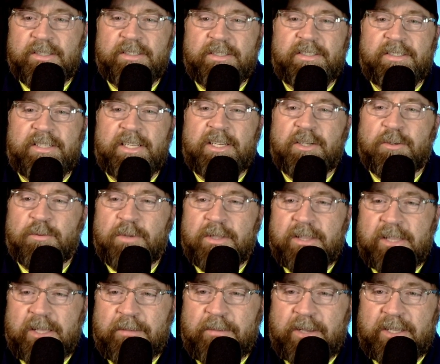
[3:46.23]
Deal with
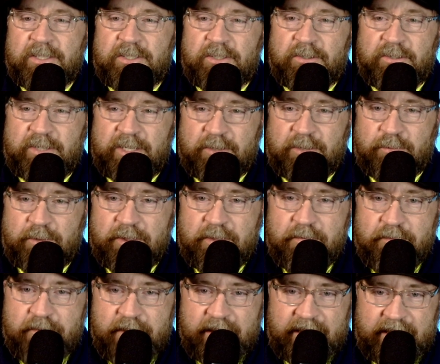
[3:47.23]
them as you did with
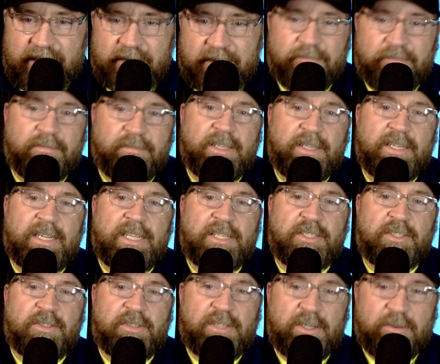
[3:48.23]
Midian and
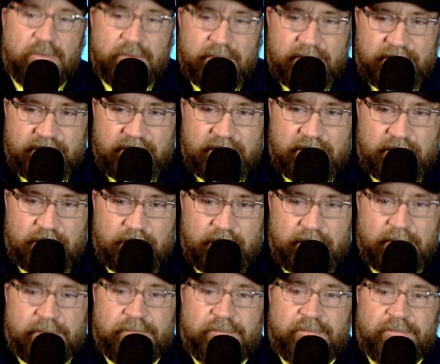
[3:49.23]
as you did with
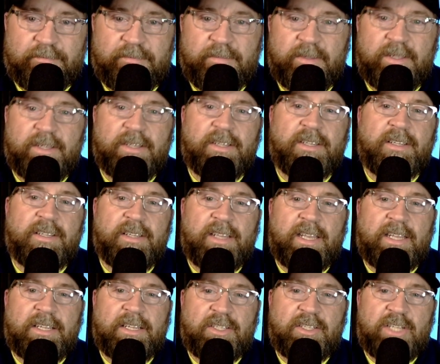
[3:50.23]
Sisera
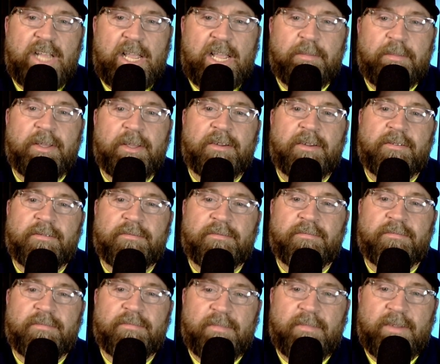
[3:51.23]
and Jabin
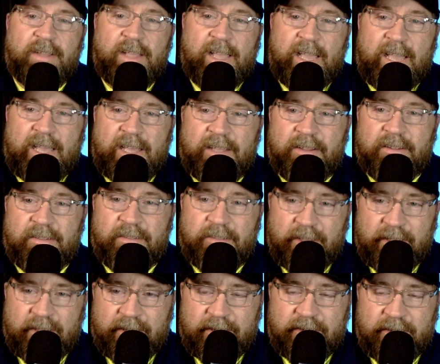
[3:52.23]
at
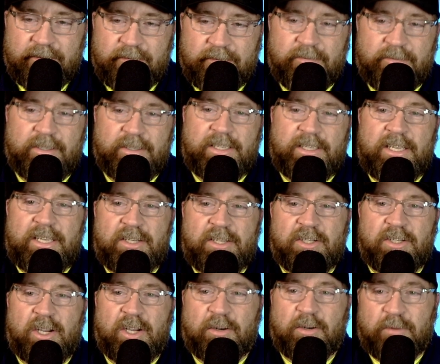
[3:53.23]
the the
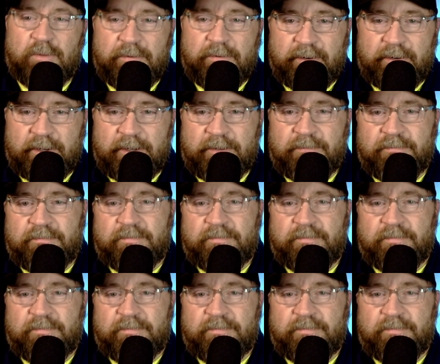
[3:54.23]
Kishon River.